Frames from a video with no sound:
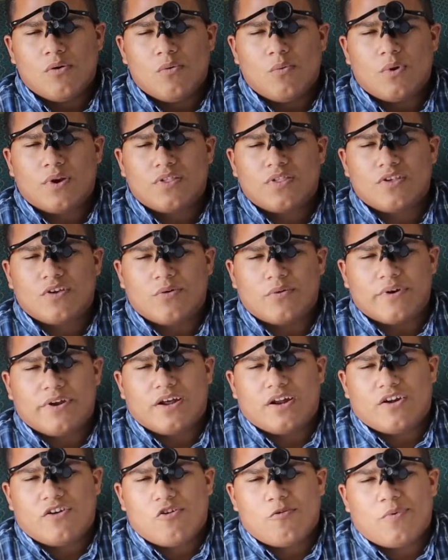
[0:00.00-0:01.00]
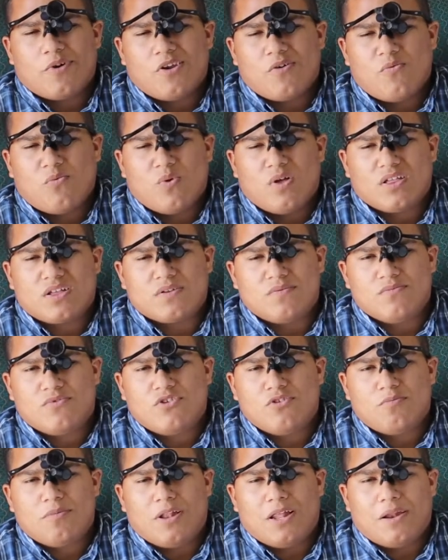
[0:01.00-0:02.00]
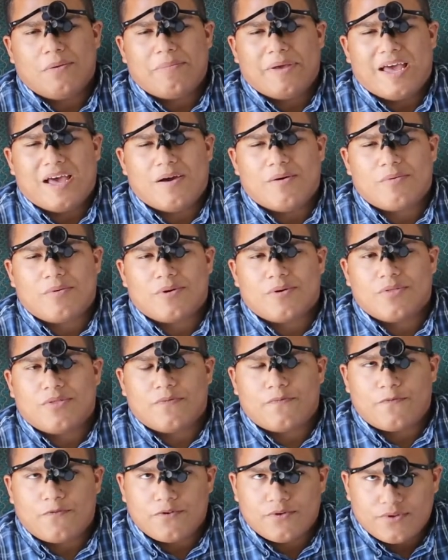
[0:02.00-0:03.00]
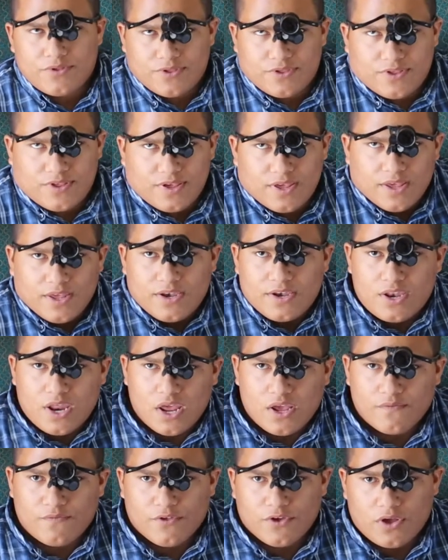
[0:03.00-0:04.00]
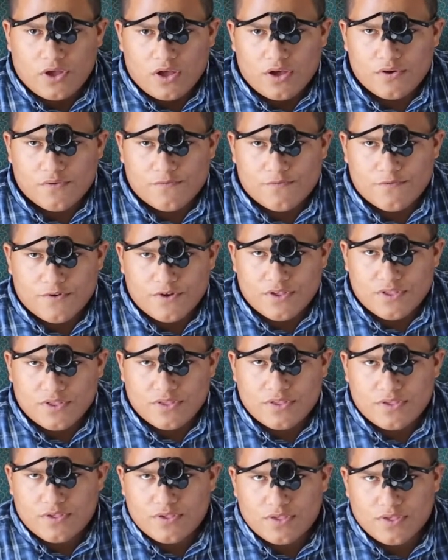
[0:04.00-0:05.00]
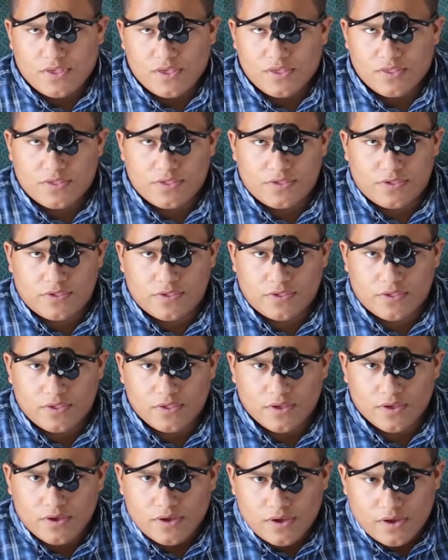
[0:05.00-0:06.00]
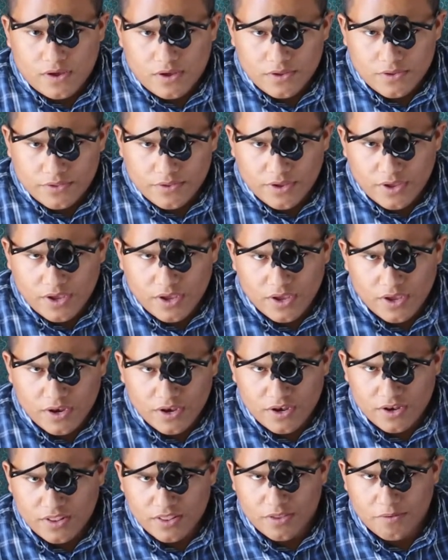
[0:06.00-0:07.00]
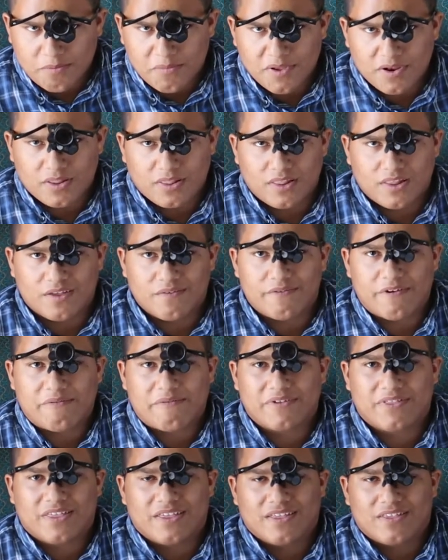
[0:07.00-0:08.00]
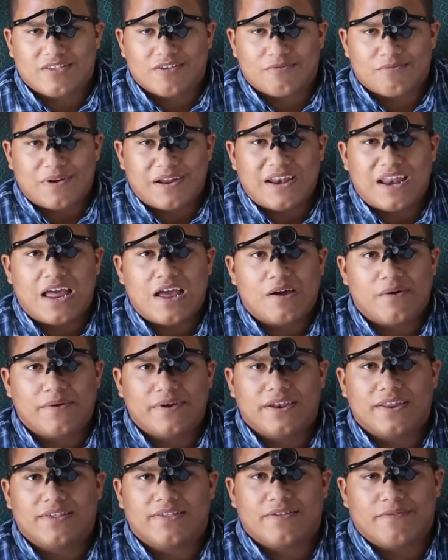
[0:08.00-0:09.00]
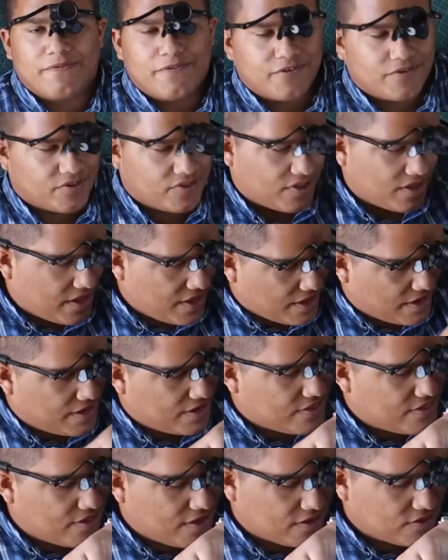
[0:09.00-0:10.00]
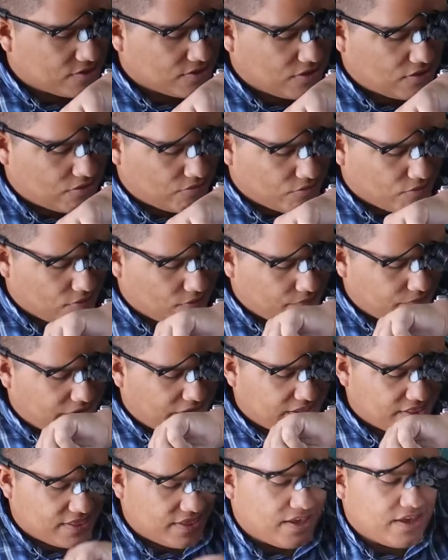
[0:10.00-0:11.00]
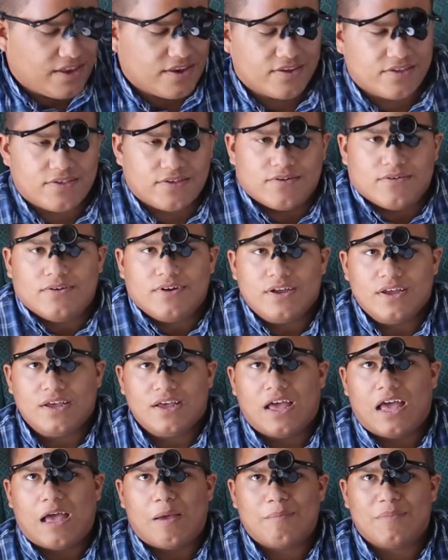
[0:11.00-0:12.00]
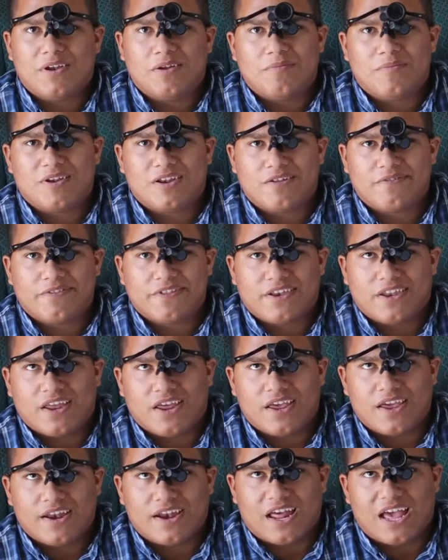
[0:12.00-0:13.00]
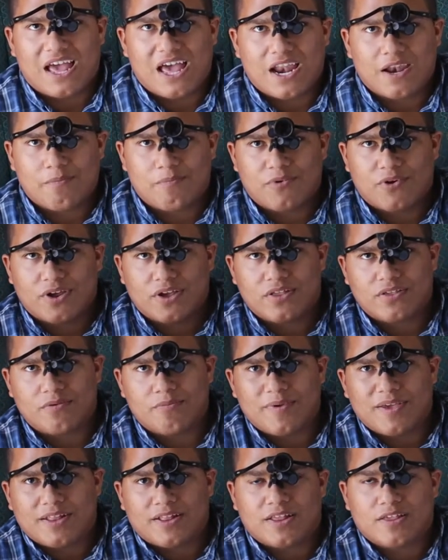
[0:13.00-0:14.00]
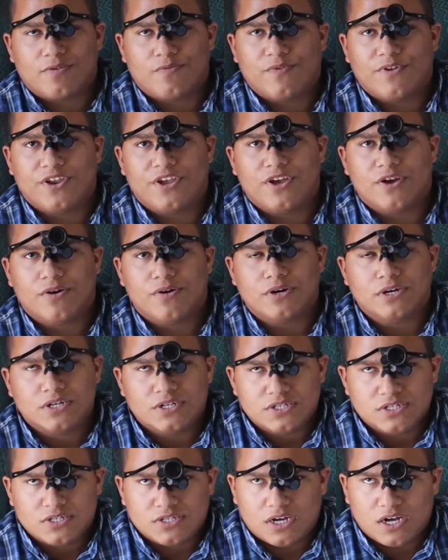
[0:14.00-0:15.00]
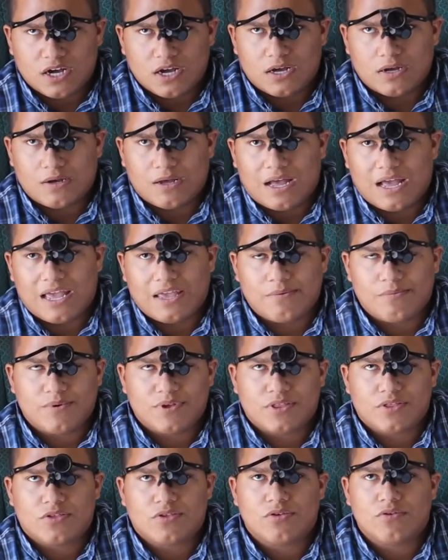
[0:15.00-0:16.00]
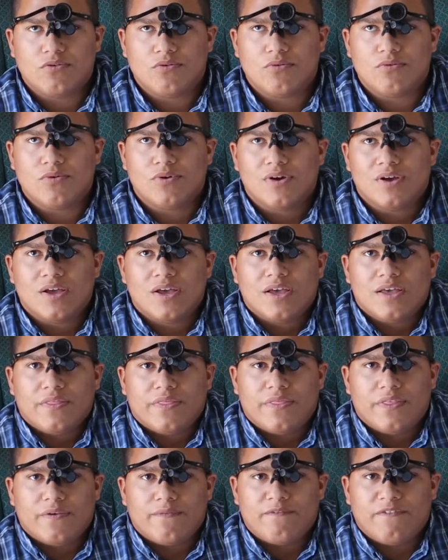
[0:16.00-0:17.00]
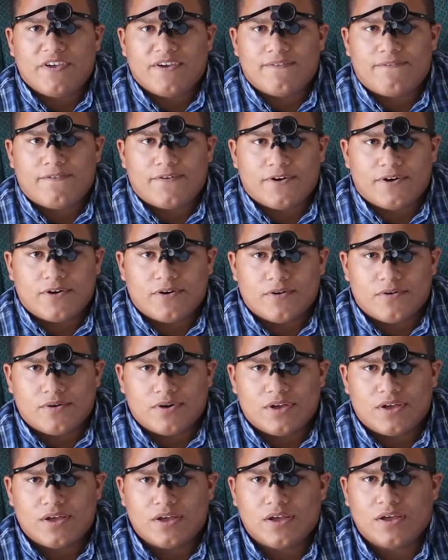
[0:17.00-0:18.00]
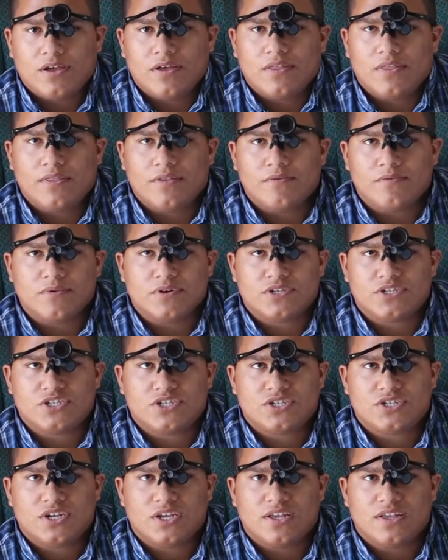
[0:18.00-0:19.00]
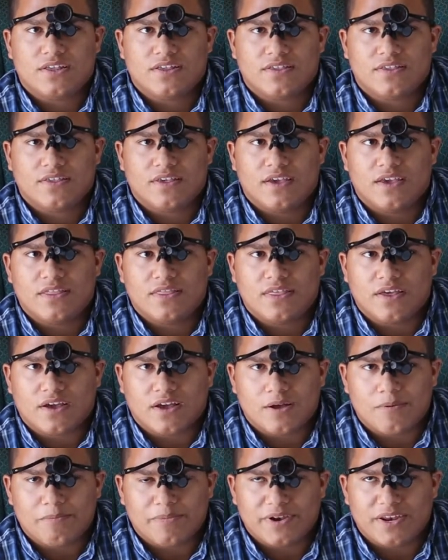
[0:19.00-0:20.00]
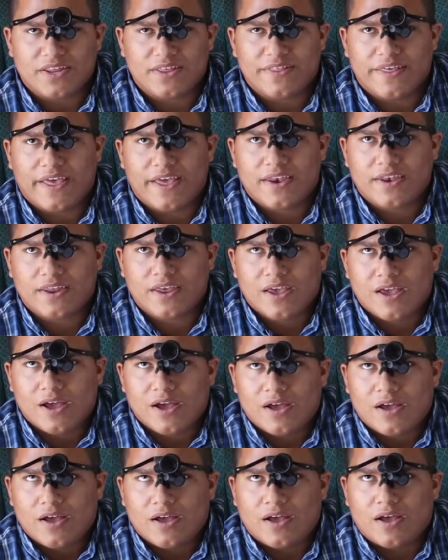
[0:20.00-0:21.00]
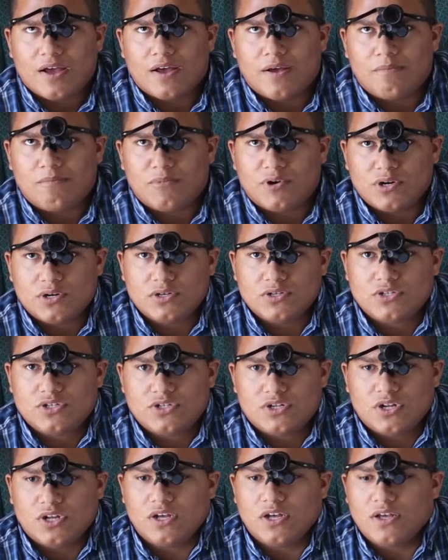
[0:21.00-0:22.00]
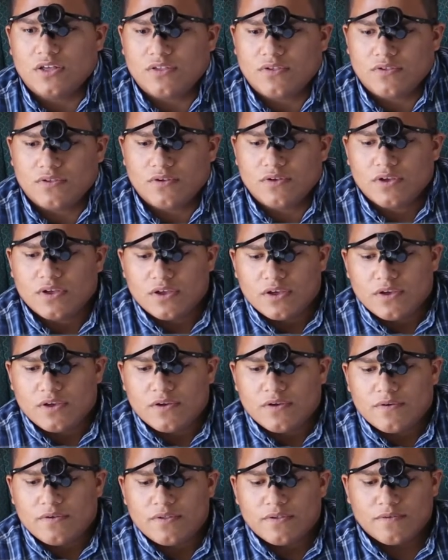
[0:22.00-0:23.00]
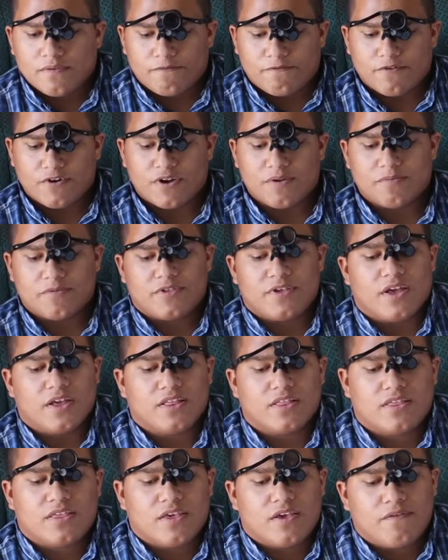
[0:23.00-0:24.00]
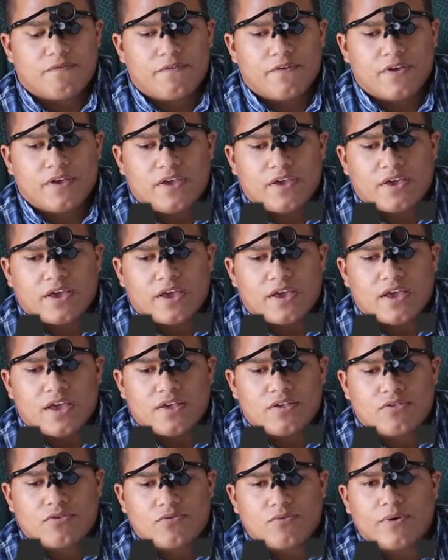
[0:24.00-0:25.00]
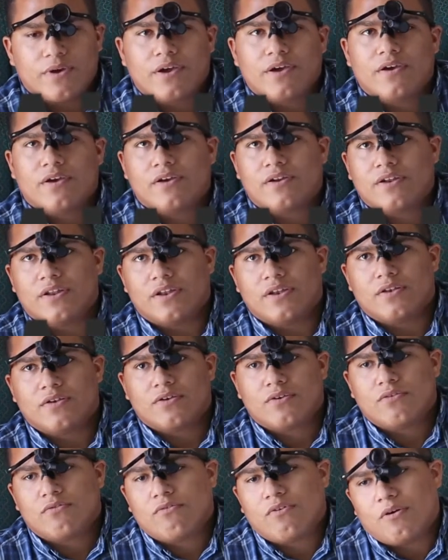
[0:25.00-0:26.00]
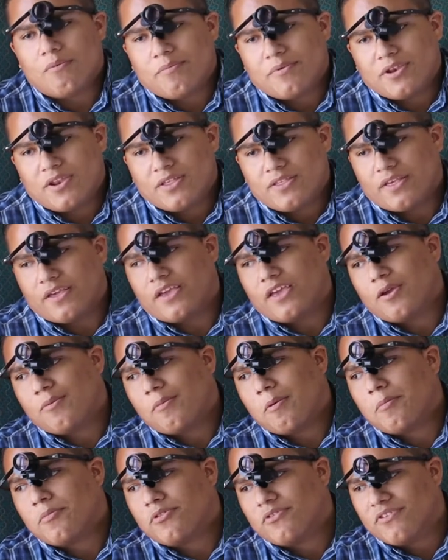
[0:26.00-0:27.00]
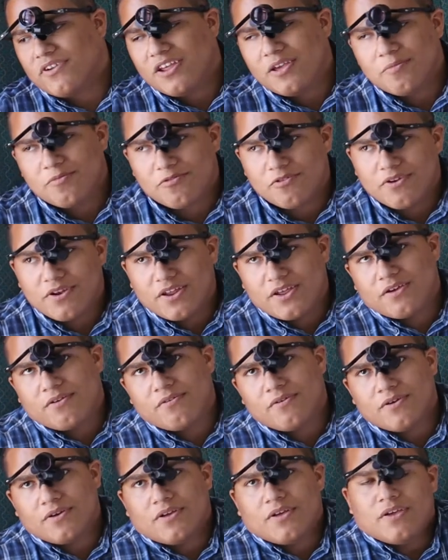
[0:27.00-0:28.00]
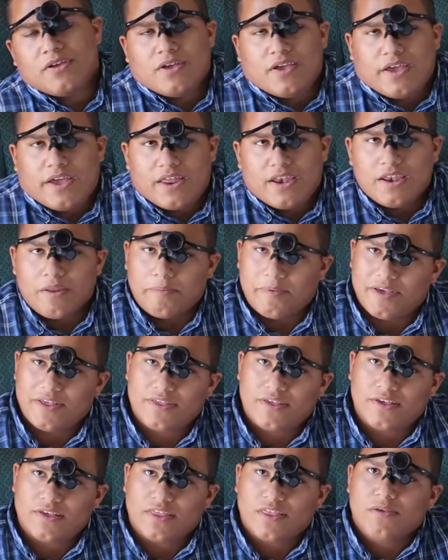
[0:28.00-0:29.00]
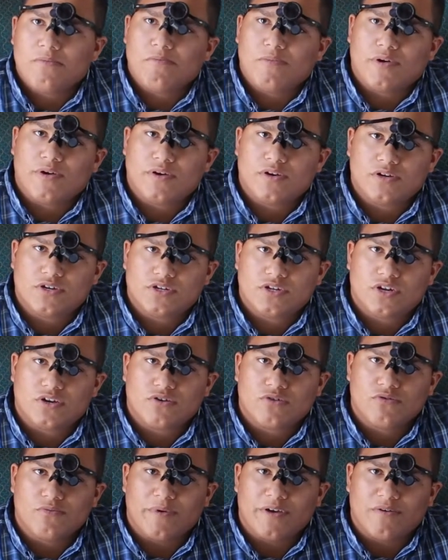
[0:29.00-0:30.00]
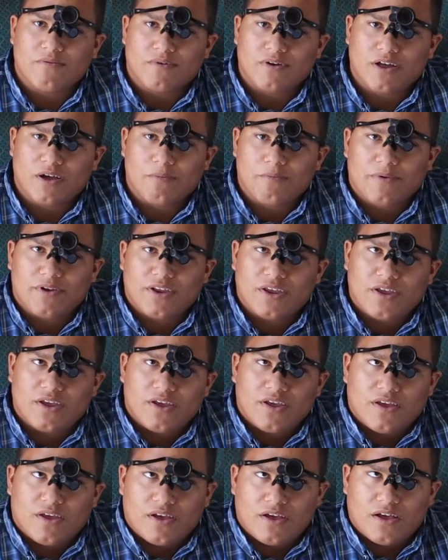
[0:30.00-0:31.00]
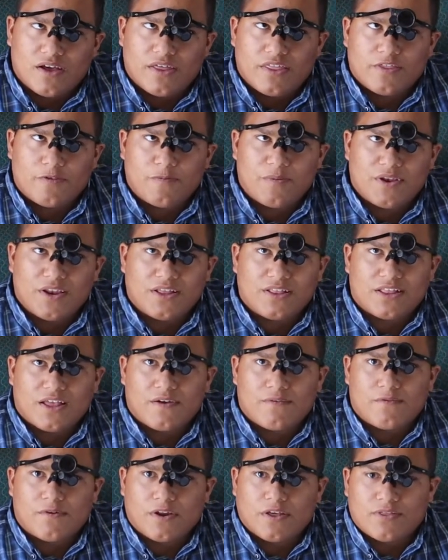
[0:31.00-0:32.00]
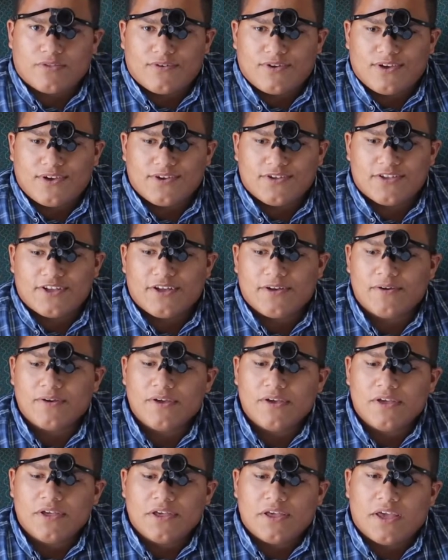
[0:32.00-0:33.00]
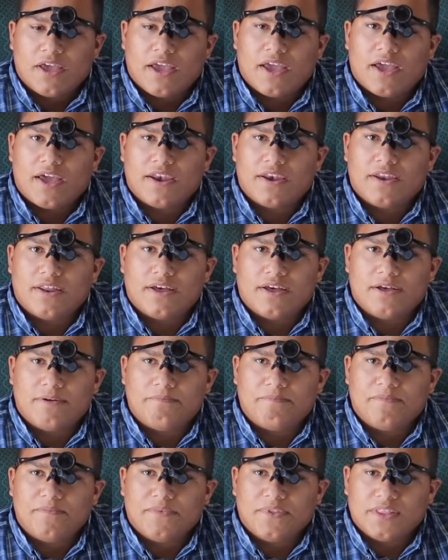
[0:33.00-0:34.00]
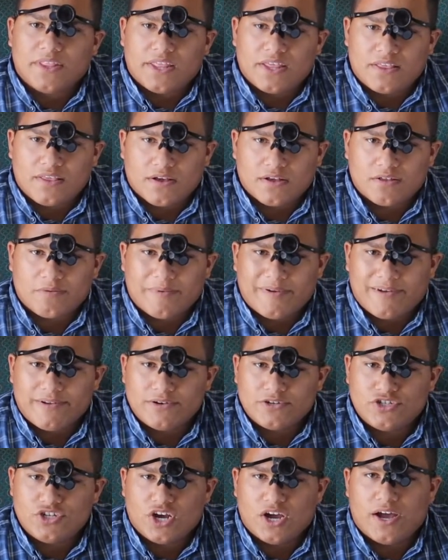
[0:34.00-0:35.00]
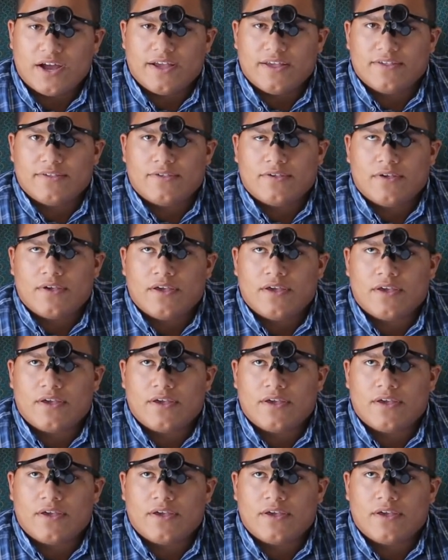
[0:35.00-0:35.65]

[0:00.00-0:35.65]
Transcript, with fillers: What is going on, everybody? Welcome to Blind Power. The first day of the conference is in the middle of everything. So right now, it is the first day, and it's actually 12.18, so I'm in the middle of the day, and I had a break to make this video. Uh, I went to the VFO, which is the company that uh, merged uh, Freedom Scientific, AI Squared, and two companies, I can't remember their names right now and they basically merged to make one company. Uh, it's been like that for like three years now, and um, they talked about Jaws.